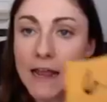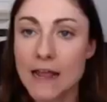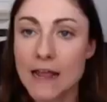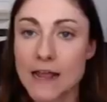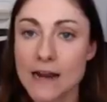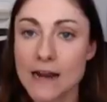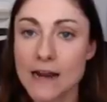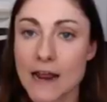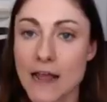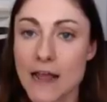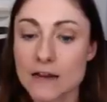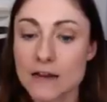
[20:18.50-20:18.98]

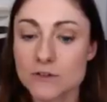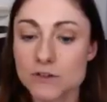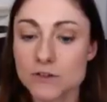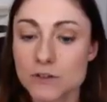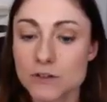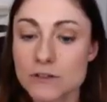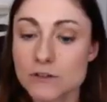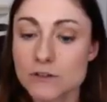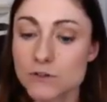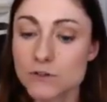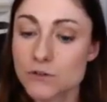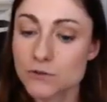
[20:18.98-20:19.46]
and I actually
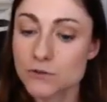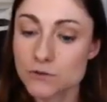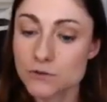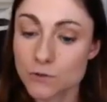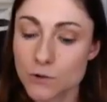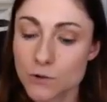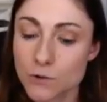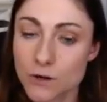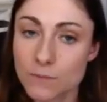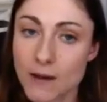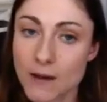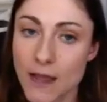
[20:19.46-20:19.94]

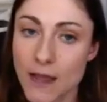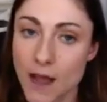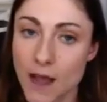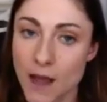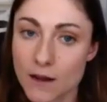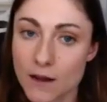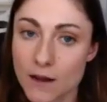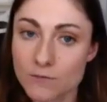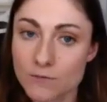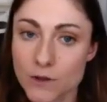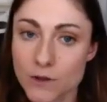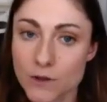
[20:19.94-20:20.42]
store my
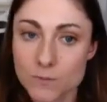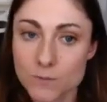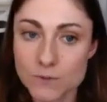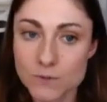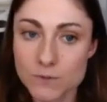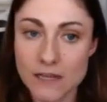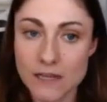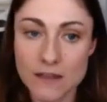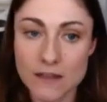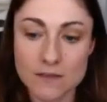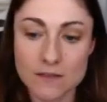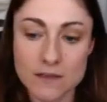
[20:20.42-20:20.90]
envelopes
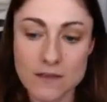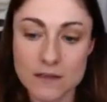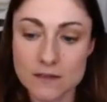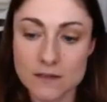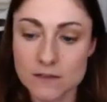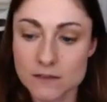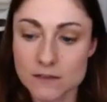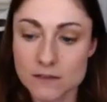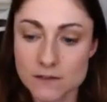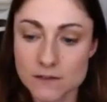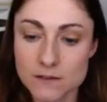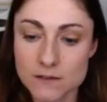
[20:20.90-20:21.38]
in
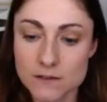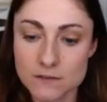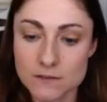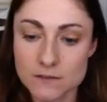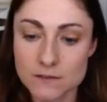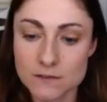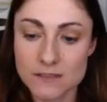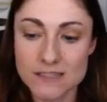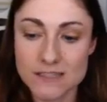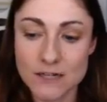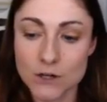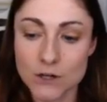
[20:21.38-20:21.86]
these
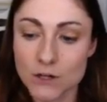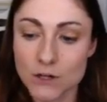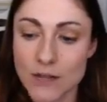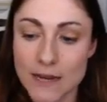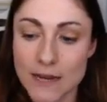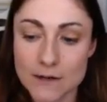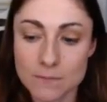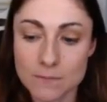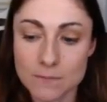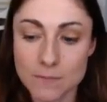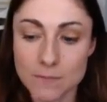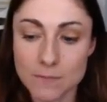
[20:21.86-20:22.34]

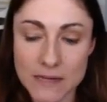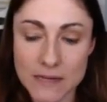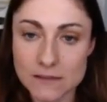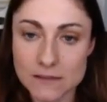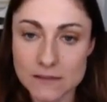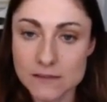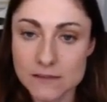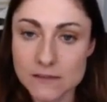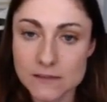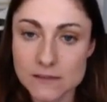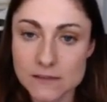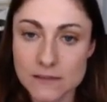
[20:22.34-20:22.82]
Sterilite
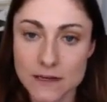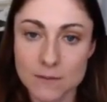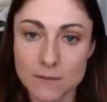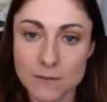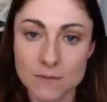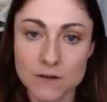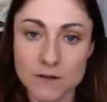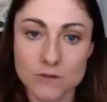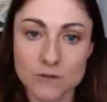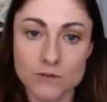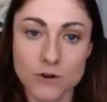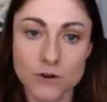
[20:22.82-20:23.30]
bins, and I'm
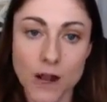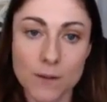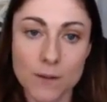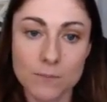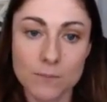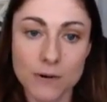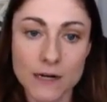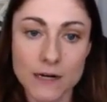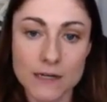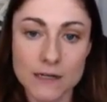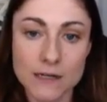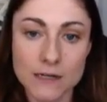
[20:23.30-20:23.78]
gonna drop
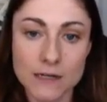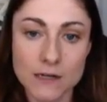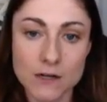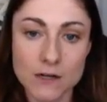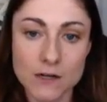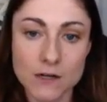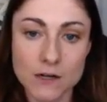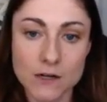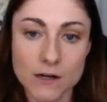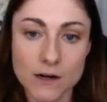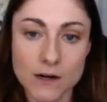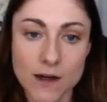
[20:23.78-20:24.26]
right
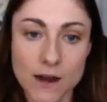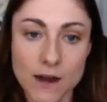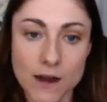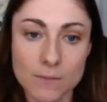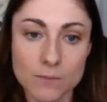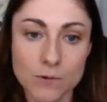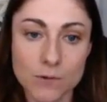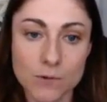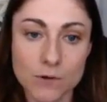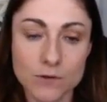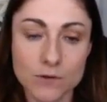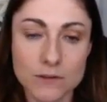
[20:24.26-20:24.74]
here. I
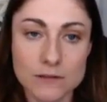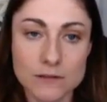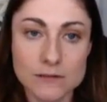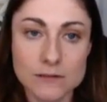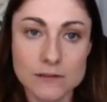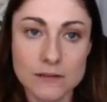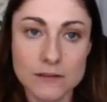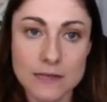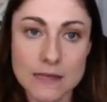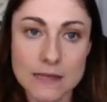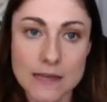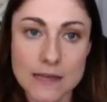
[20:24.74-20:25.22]
pulled this
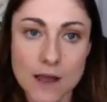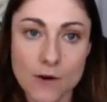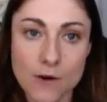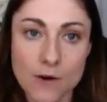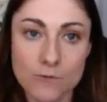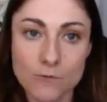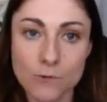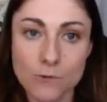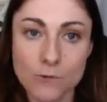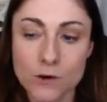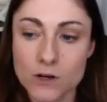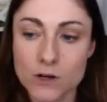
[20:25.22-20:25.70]
link out
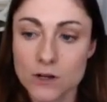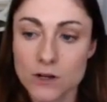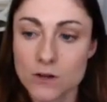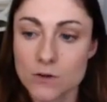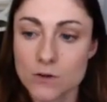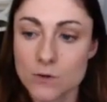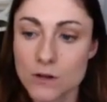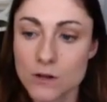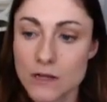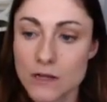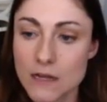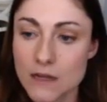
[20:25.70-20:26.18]
for
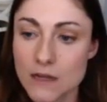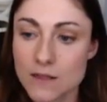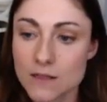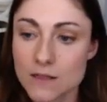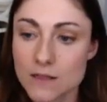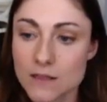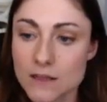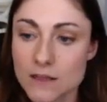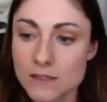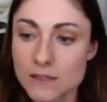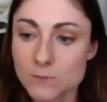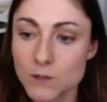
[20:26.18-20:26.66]
you.
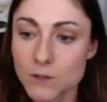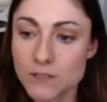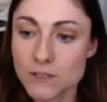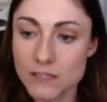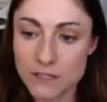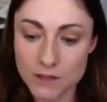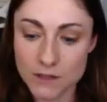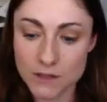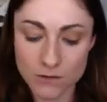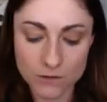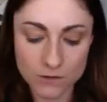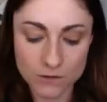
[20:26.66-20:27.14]
This
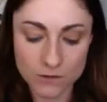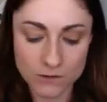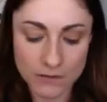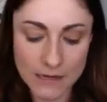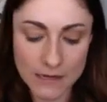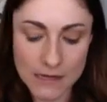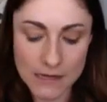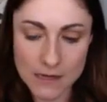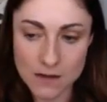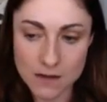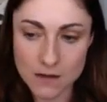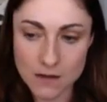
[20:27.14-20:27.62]
particular
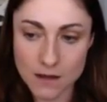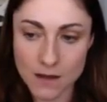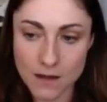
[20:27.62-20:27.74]
link